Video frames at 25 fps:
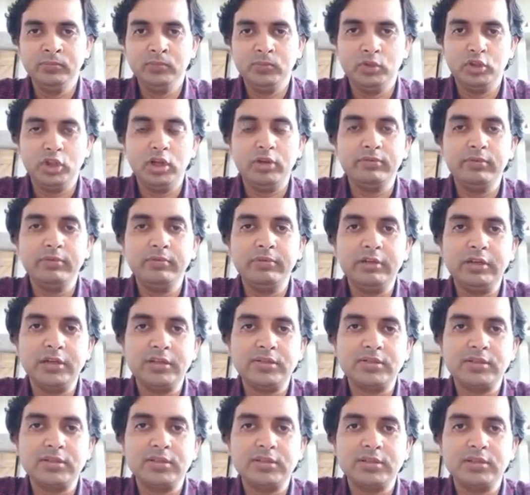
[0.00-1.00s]
Now we will
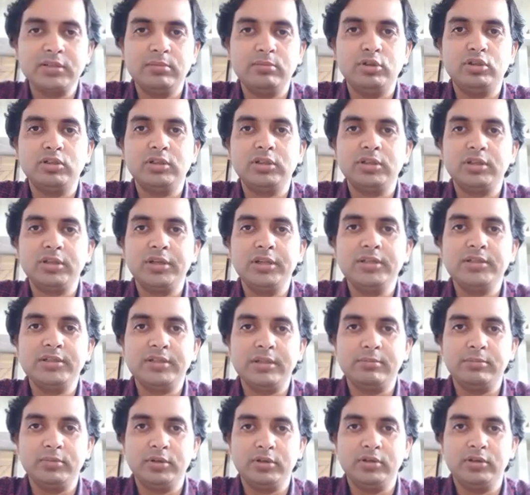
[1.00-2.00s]
discuss about the
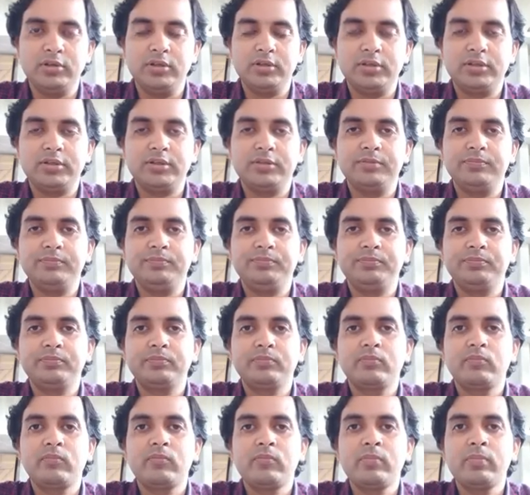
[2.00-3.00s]
three-chamber heart.
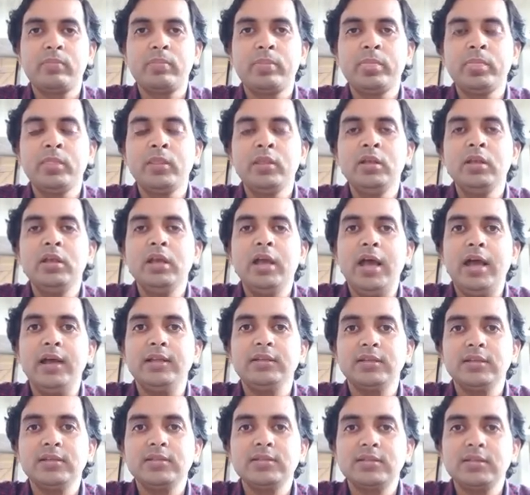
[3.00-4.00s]

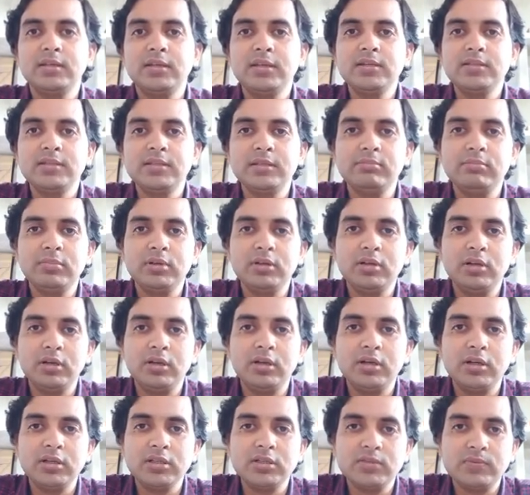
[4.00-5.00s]
And this three-chamber
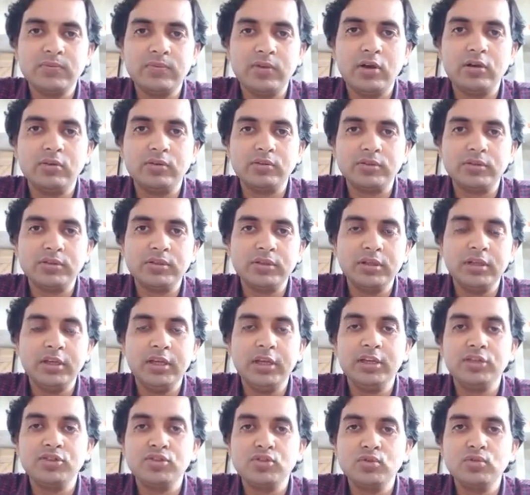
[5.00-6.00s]
heart is found
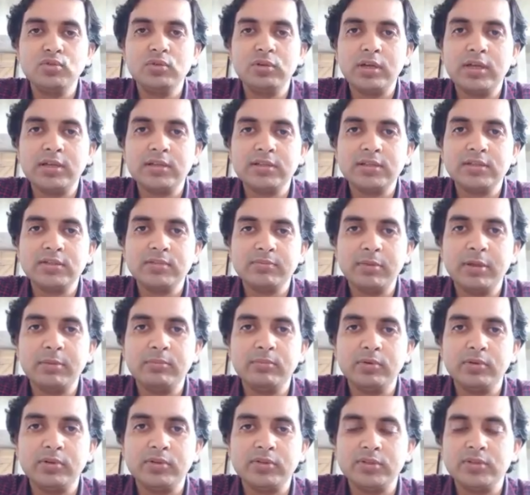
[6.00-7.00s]
in two classes
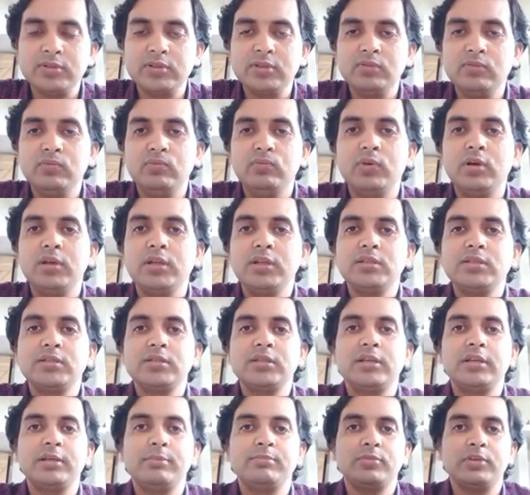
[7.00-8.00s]
members. One is
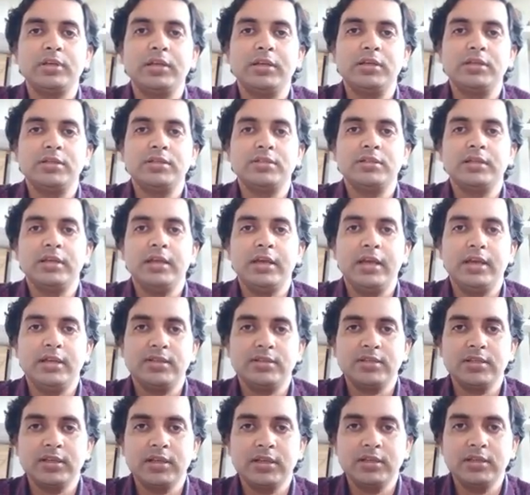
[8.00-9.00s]
the reptiles and
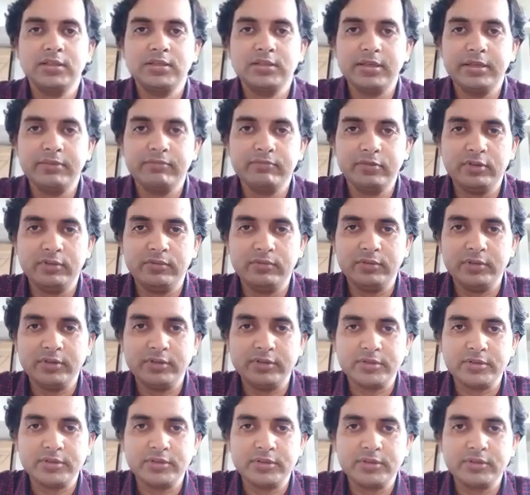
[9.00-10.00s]
second is the
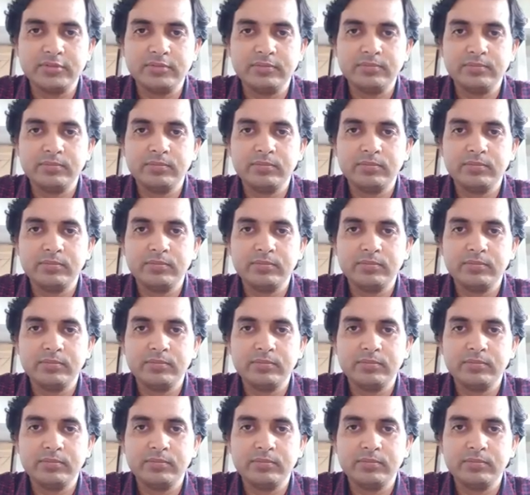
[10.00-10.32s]
amphibians.